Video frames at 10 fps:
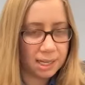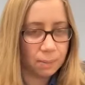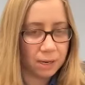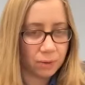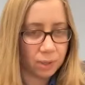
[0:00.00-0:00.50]

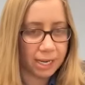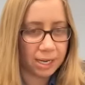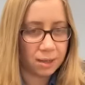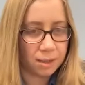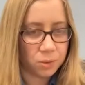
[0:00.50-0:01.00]
help everyone
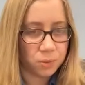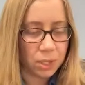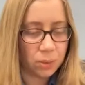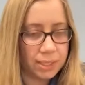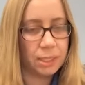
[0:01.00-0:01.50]
out,
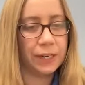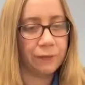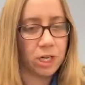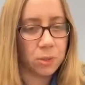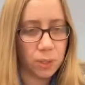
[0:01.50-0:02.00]
Ashwini, what's the
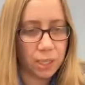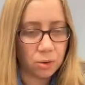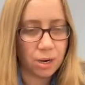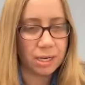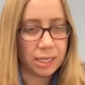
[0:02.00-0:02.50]
difference between
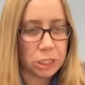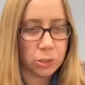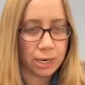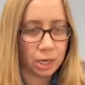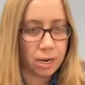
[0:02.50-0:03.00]
credit
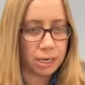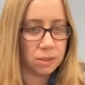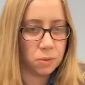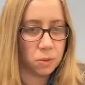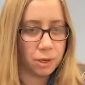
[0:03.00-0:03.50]
history and a credit
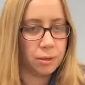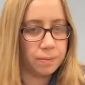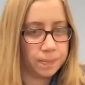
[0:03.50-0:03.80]
score?